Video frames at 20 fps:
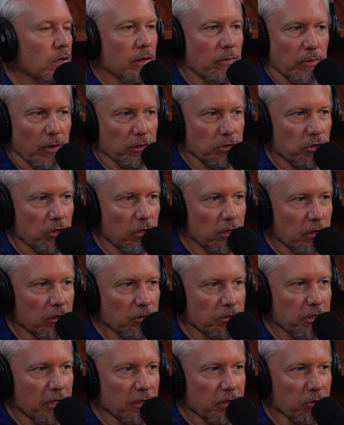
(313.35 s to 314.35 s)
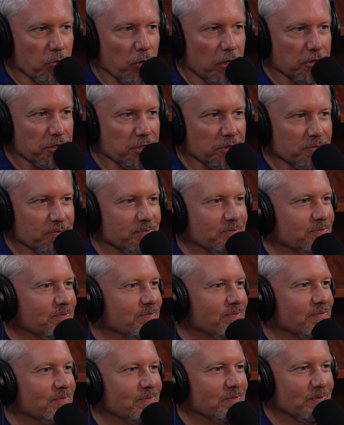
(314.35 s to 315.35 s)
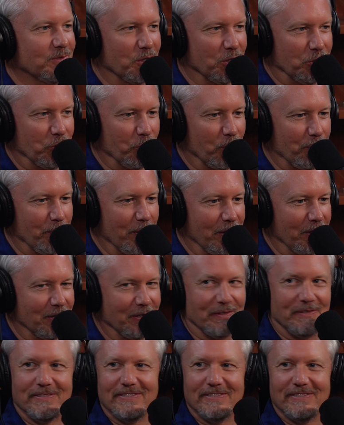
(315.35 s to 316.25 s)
I'm not sure I understand the question. Could you repeat it?